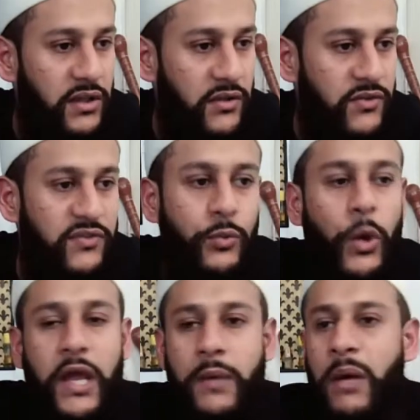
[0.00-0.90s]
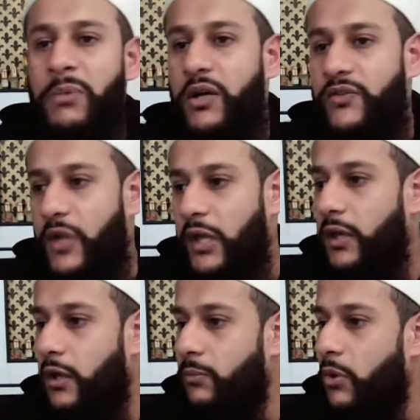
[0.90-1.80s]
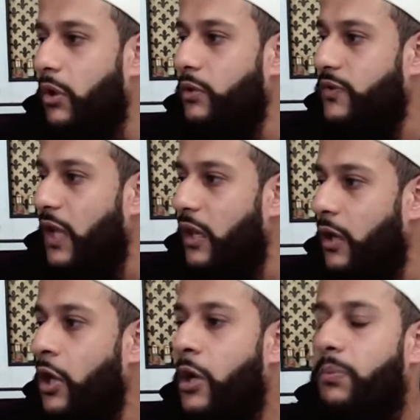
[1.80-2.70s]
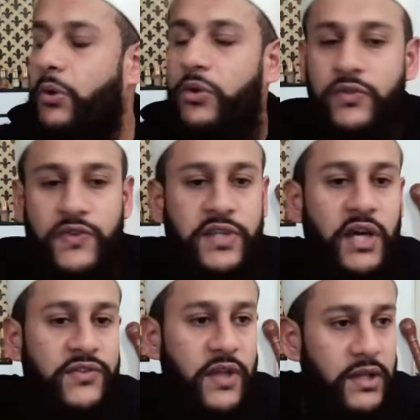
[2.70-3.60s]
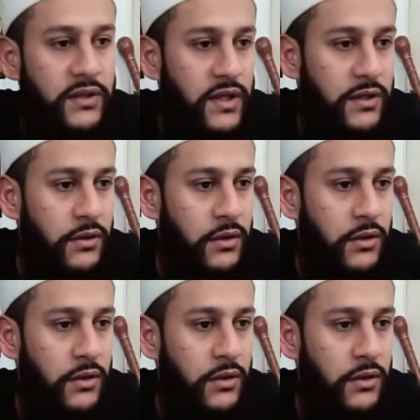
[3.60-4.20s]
this. This is why Imam Ghazali, rahimahullah ta'ala, produced the text that he did.